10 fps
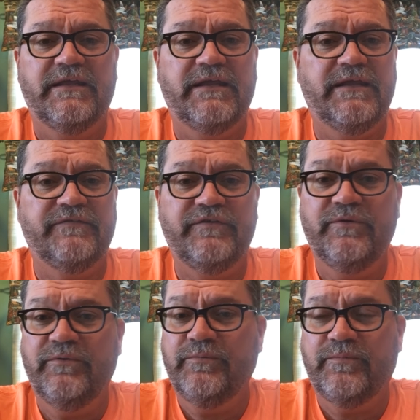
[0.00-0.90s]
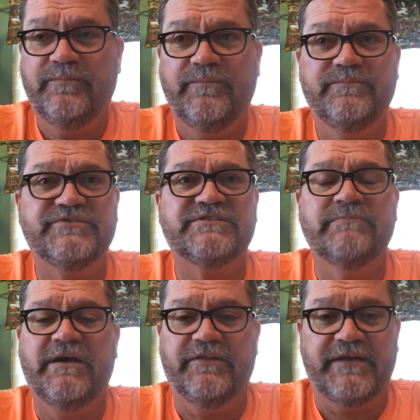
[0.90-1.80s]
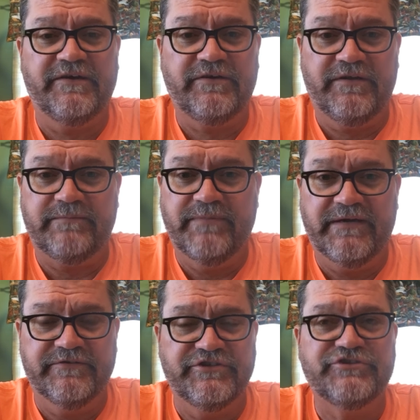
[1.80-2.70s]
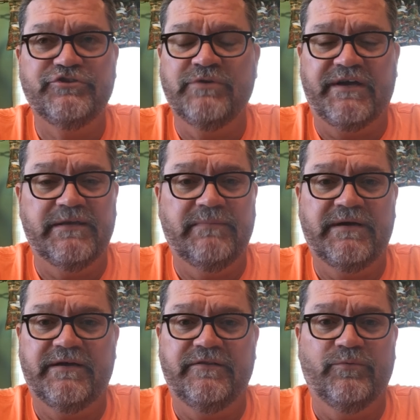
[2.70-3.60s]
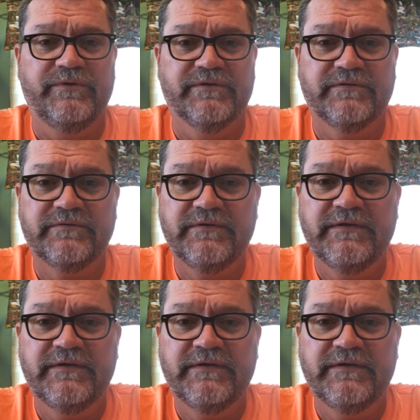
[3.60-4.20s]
if you smell an alcoholic beverages, do not get behind the wheel.